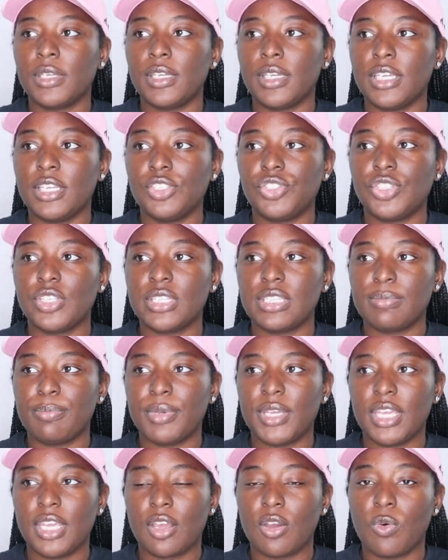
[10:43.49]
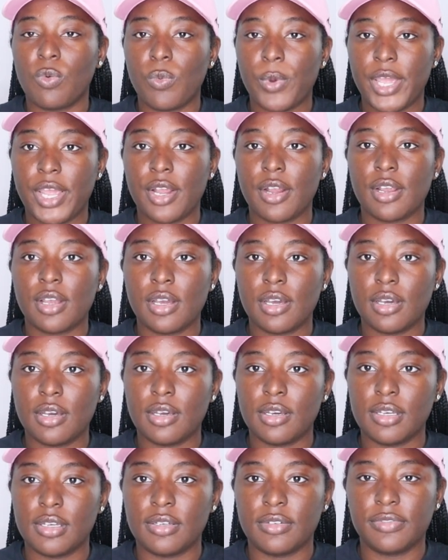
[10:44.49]
It's just being aware
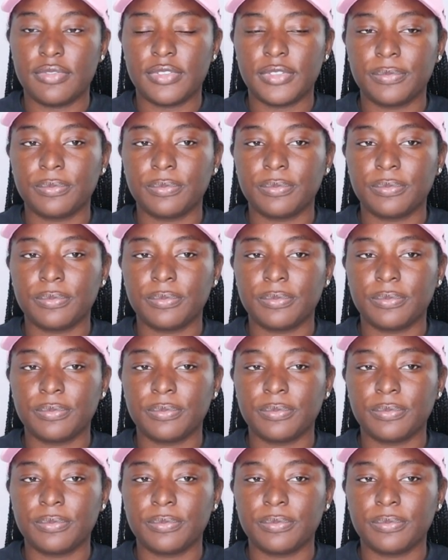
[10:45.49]
of